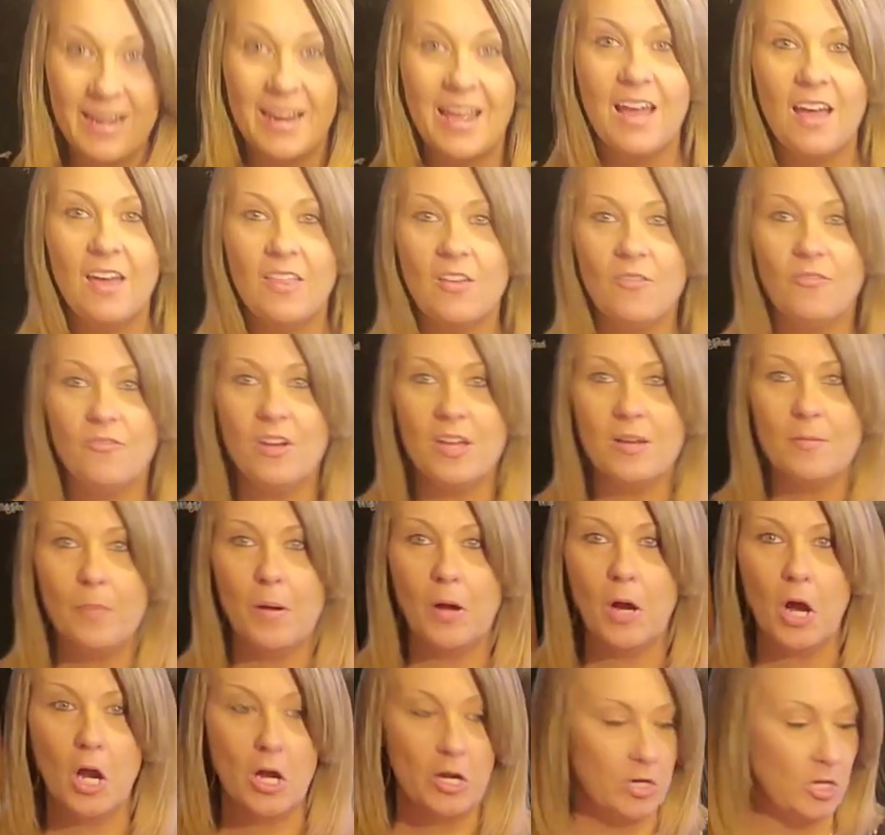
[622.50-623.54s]
now the fun
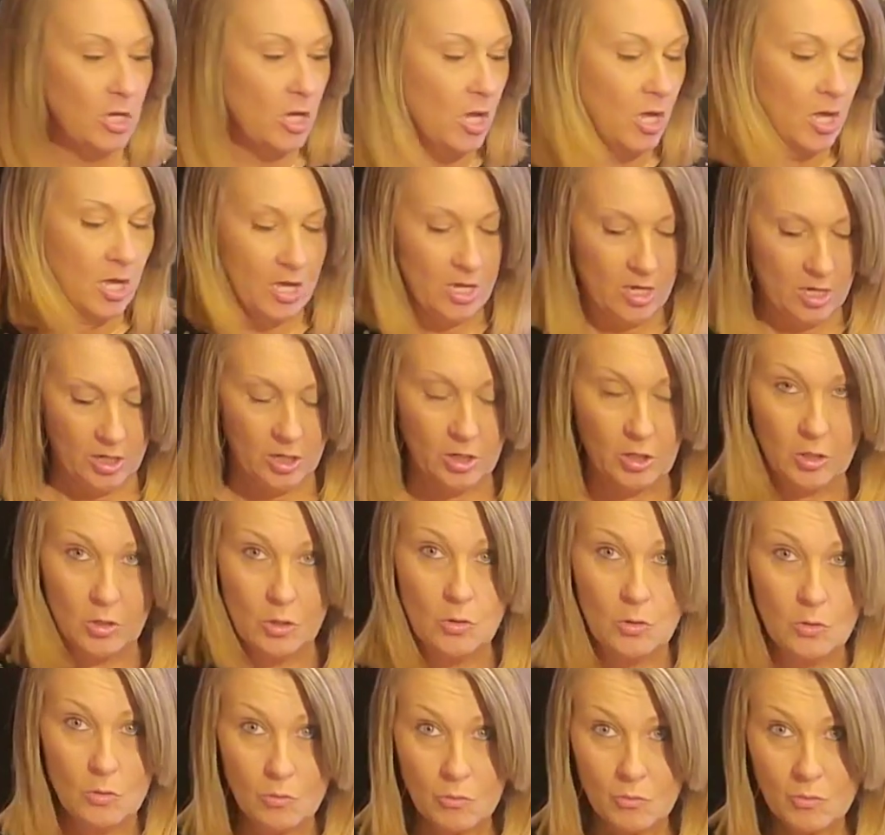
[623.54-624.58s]
part.
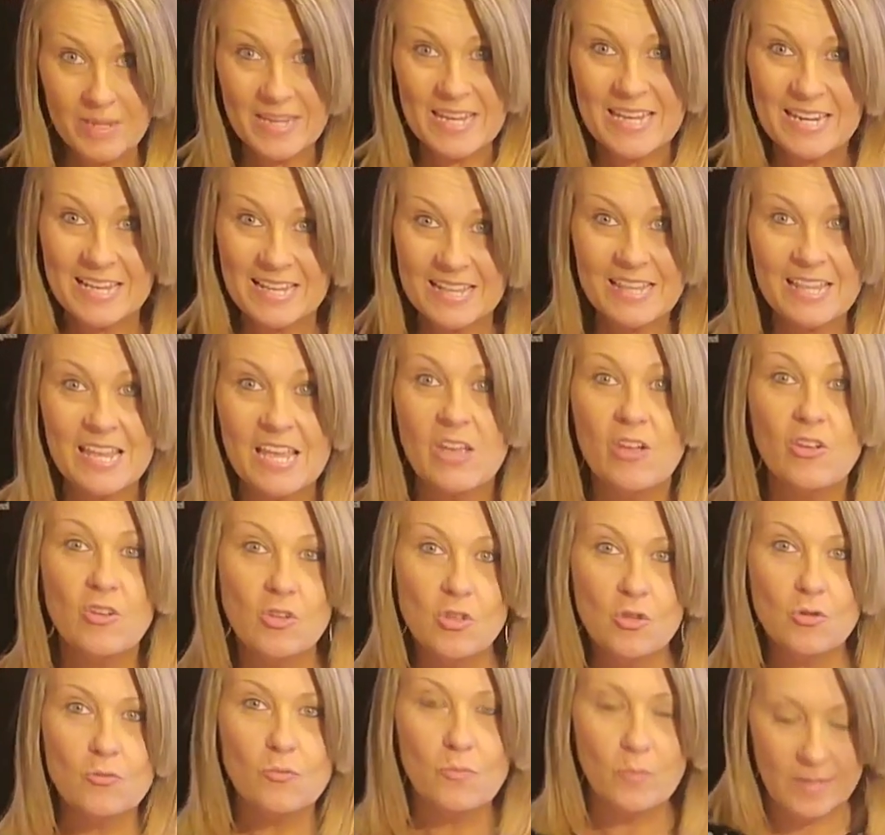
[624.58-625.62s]
You get in there and
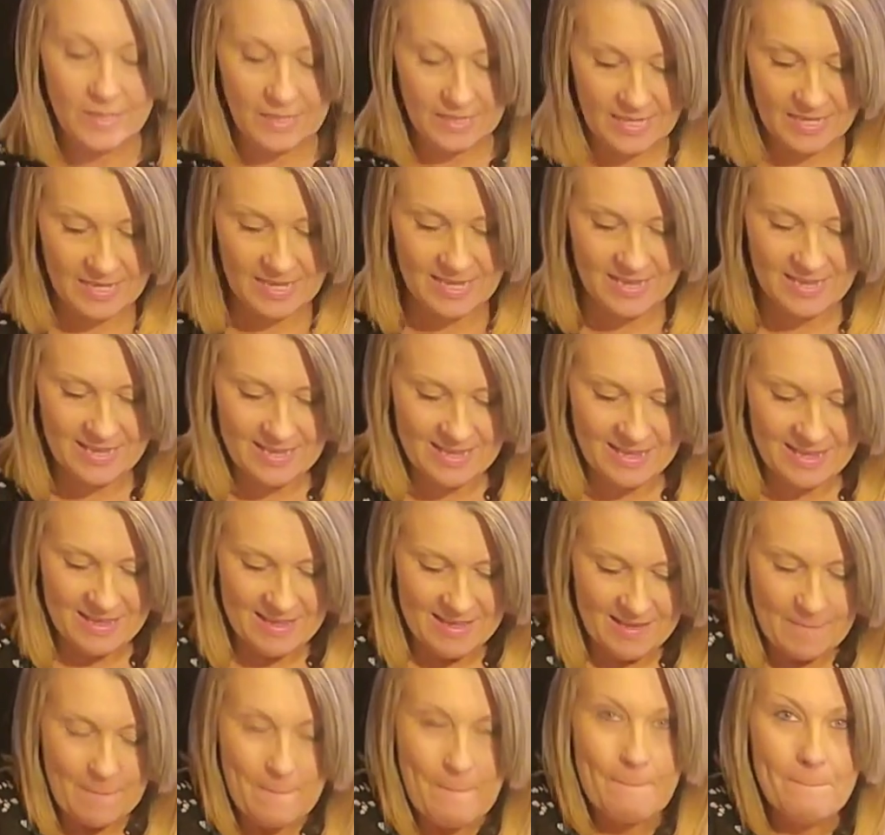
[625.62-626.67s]
you really
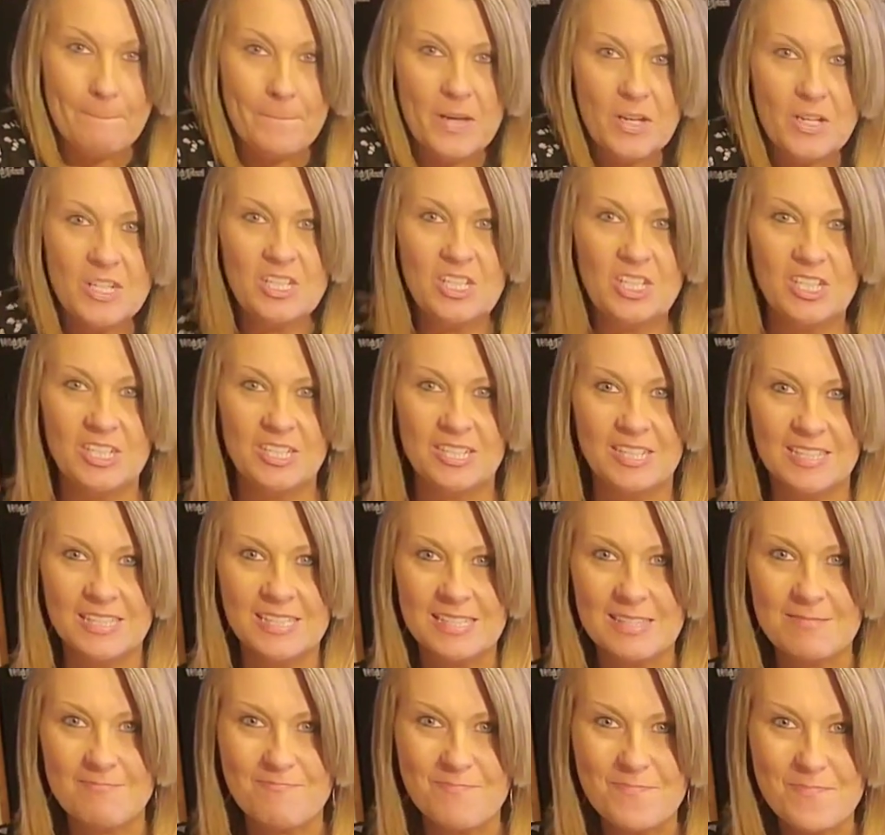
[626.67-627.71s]
mush this
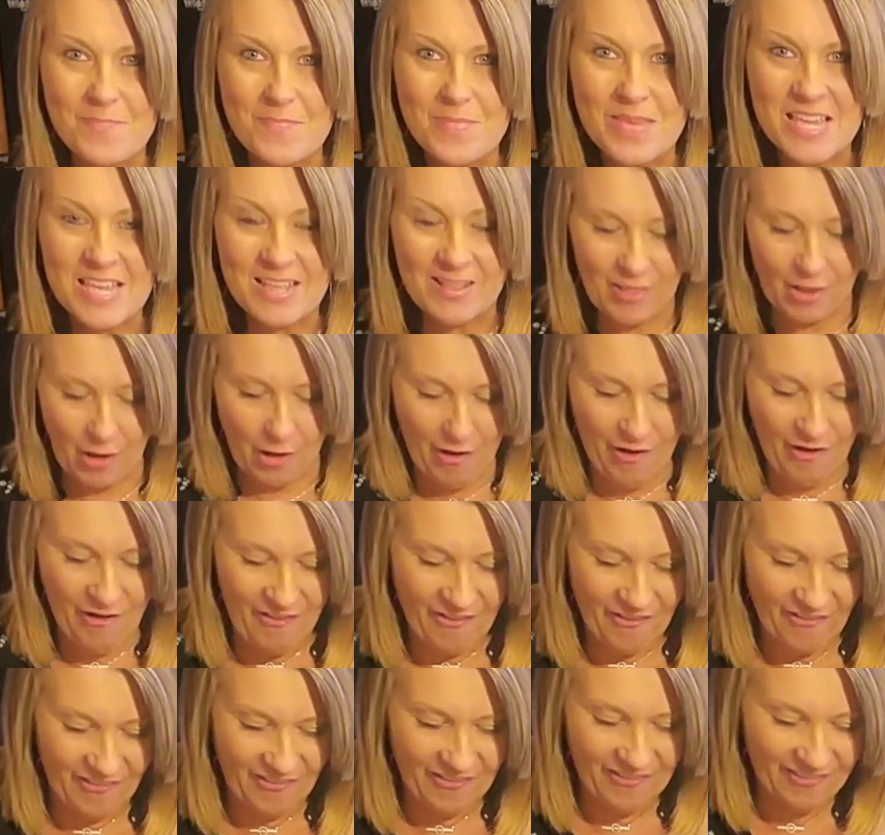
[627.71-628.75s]
meatloaf
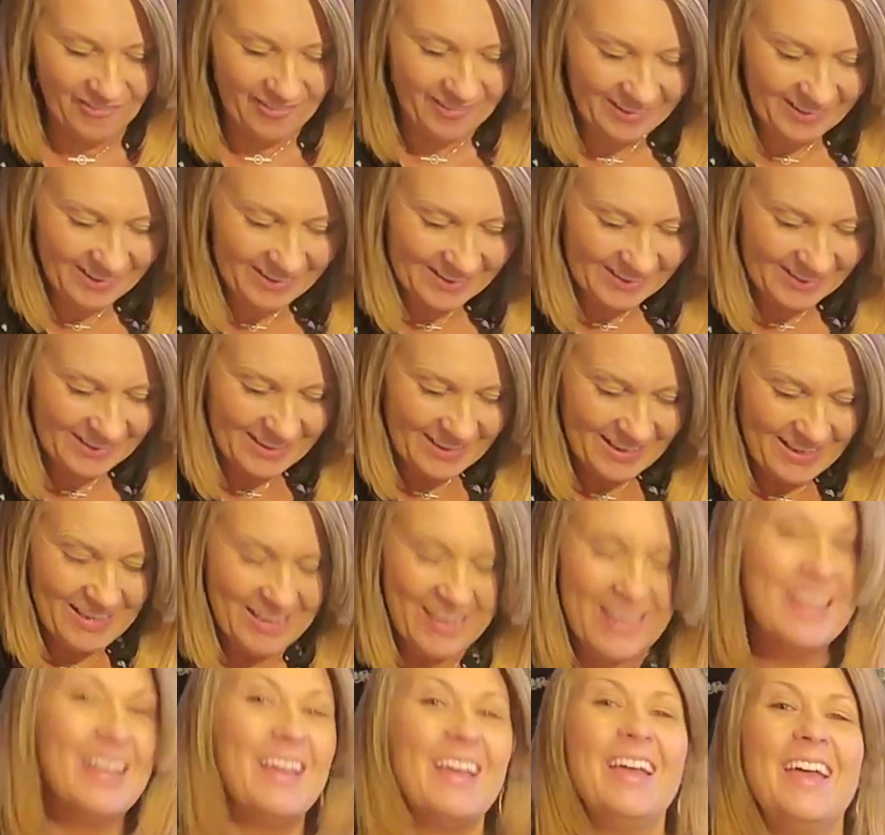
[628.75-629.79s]

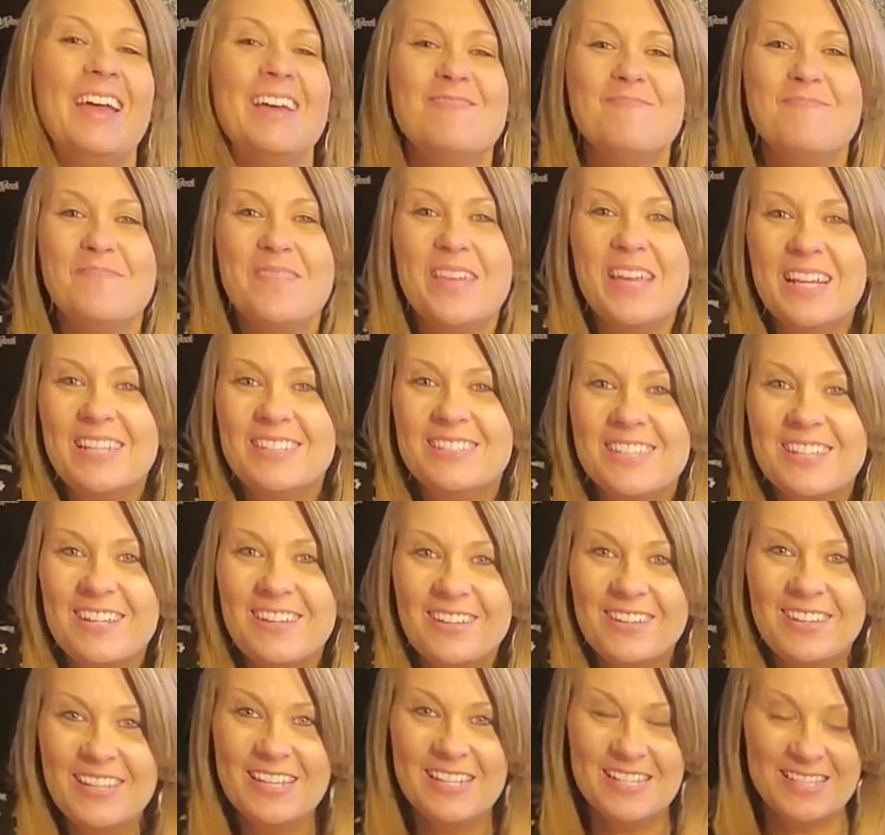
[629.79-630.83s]
and mix
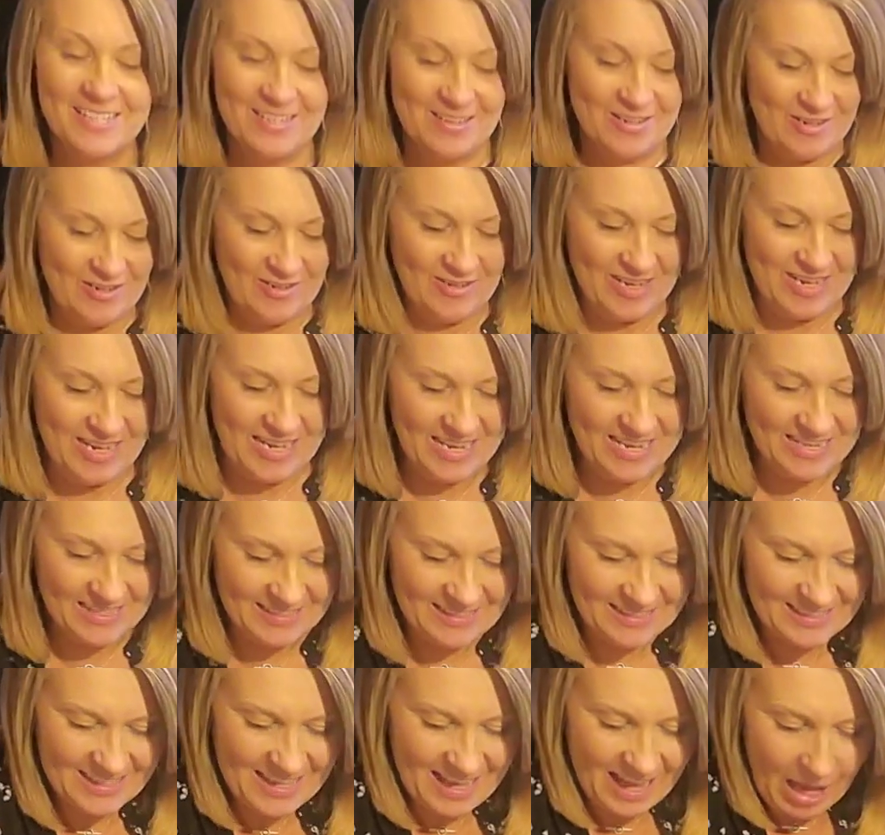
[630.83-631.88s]
all these ingredients
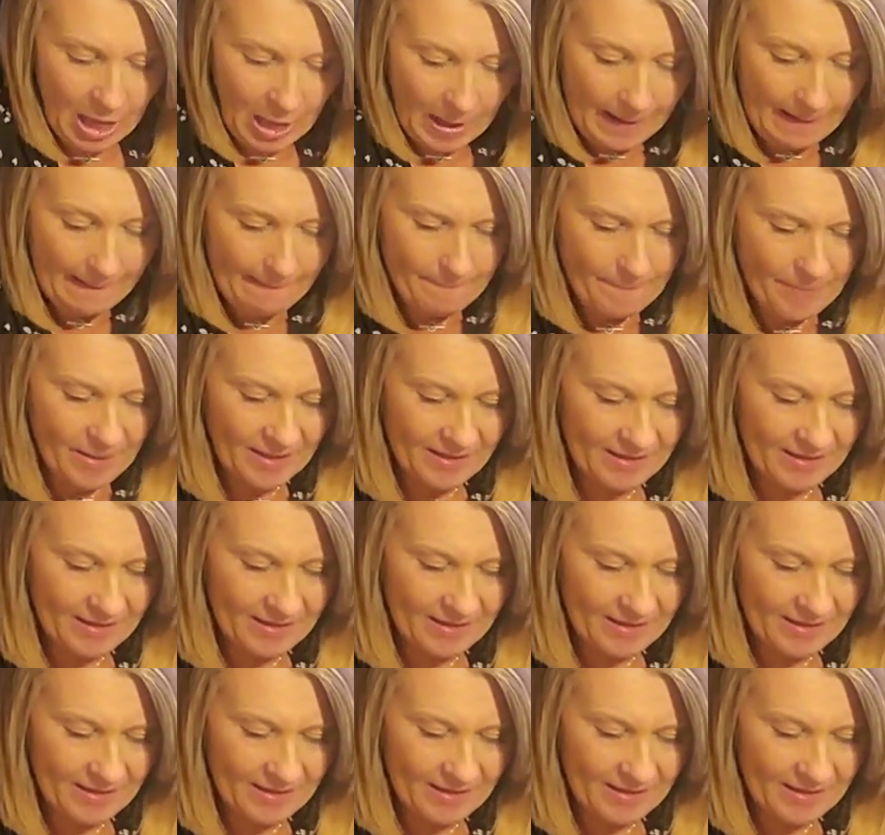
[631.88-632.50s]
up.